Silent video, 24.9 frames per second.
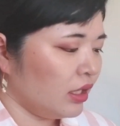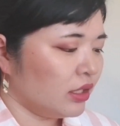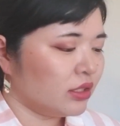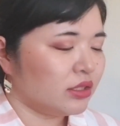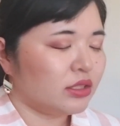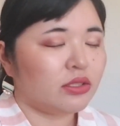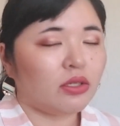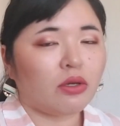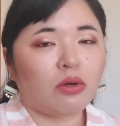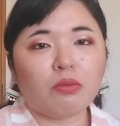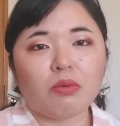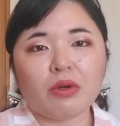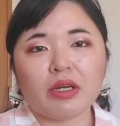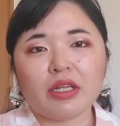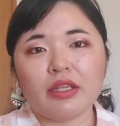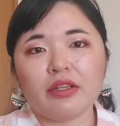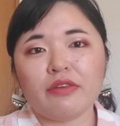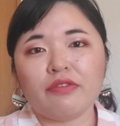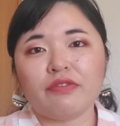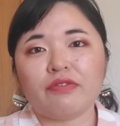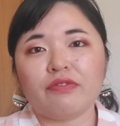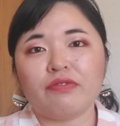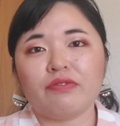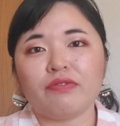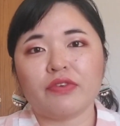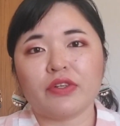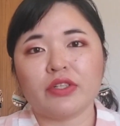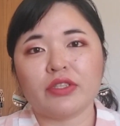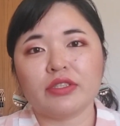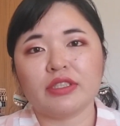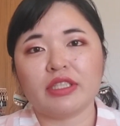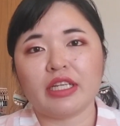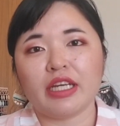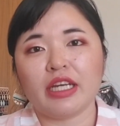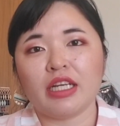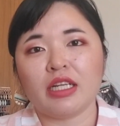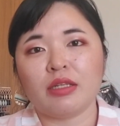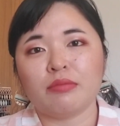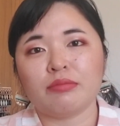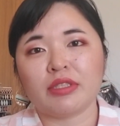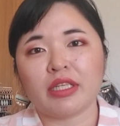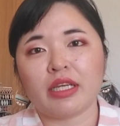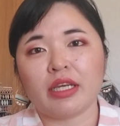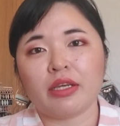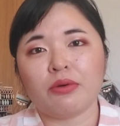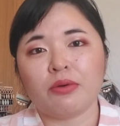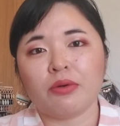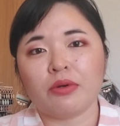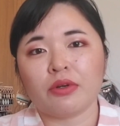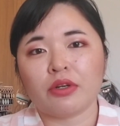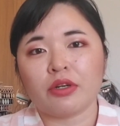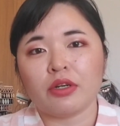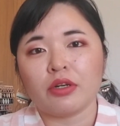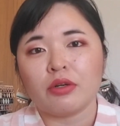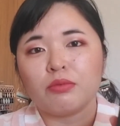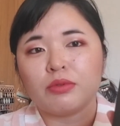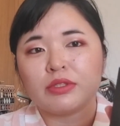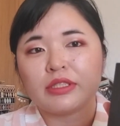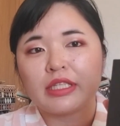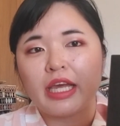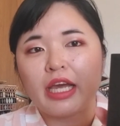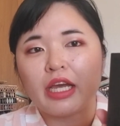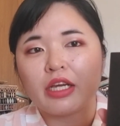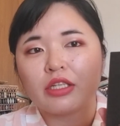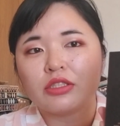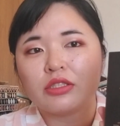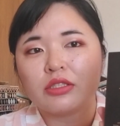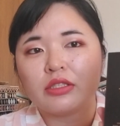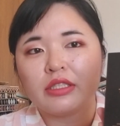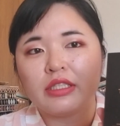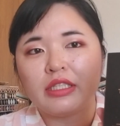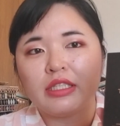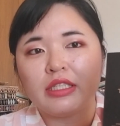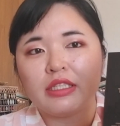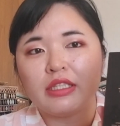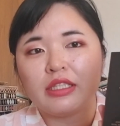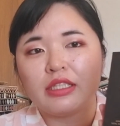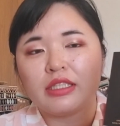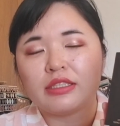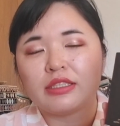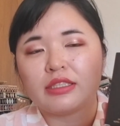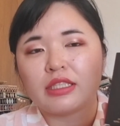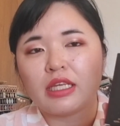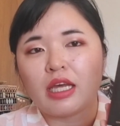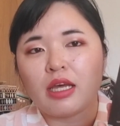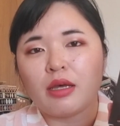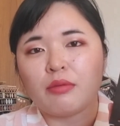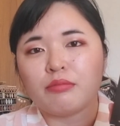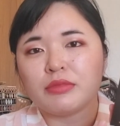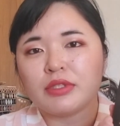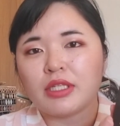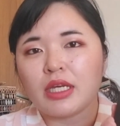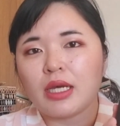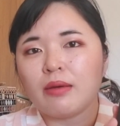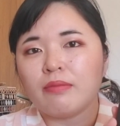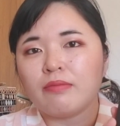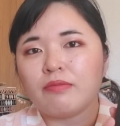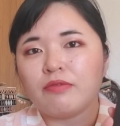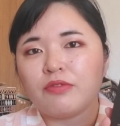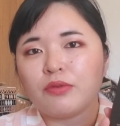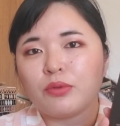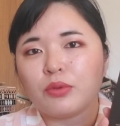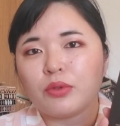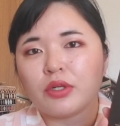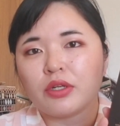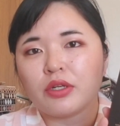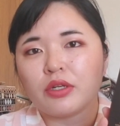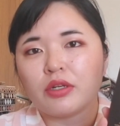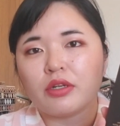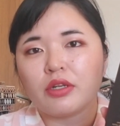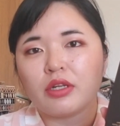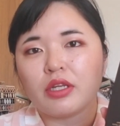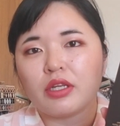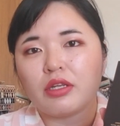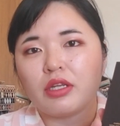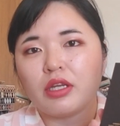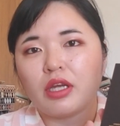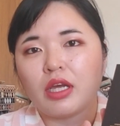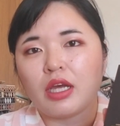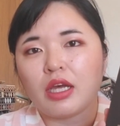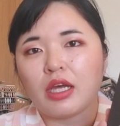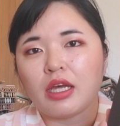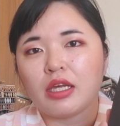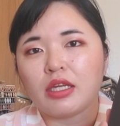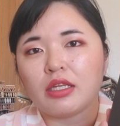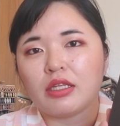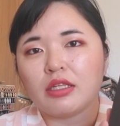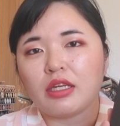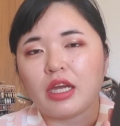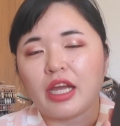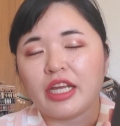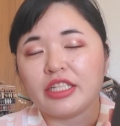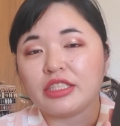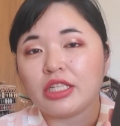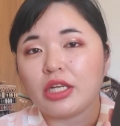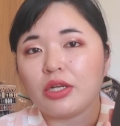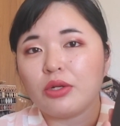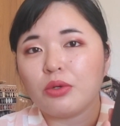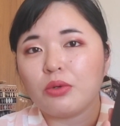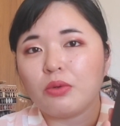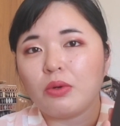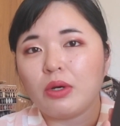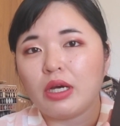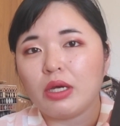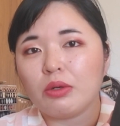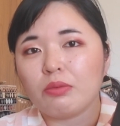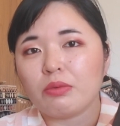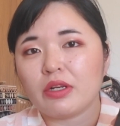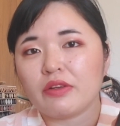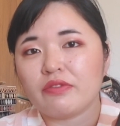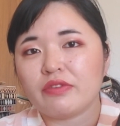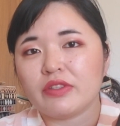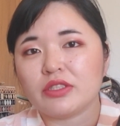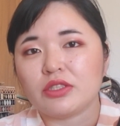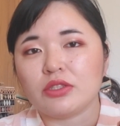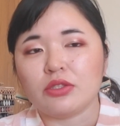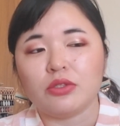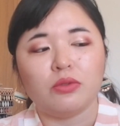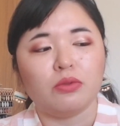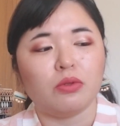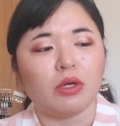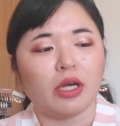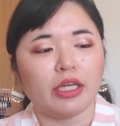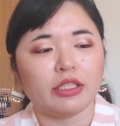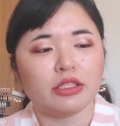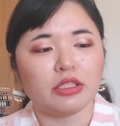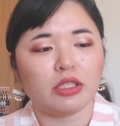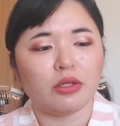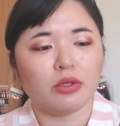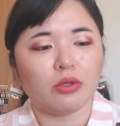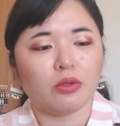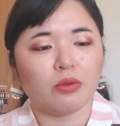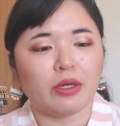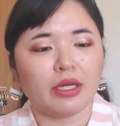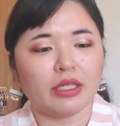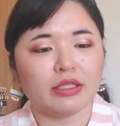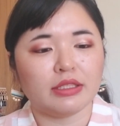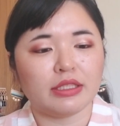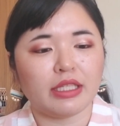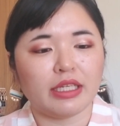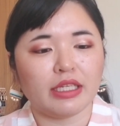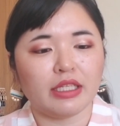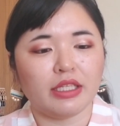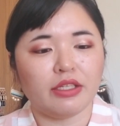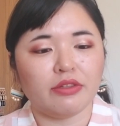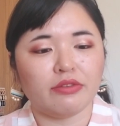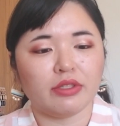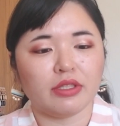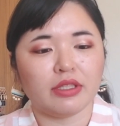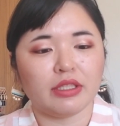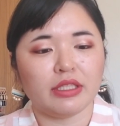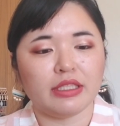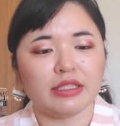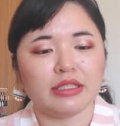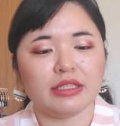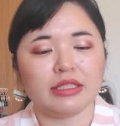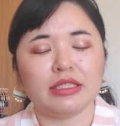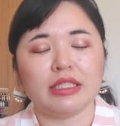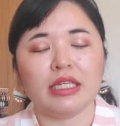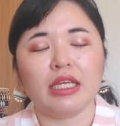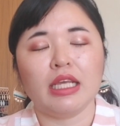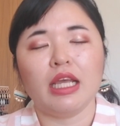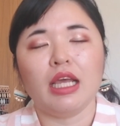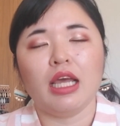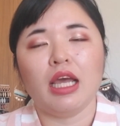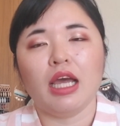So one of the first items I ordered was actually this Tom Ford eyeshadow quad, one of his new eyeshadow quads that he released.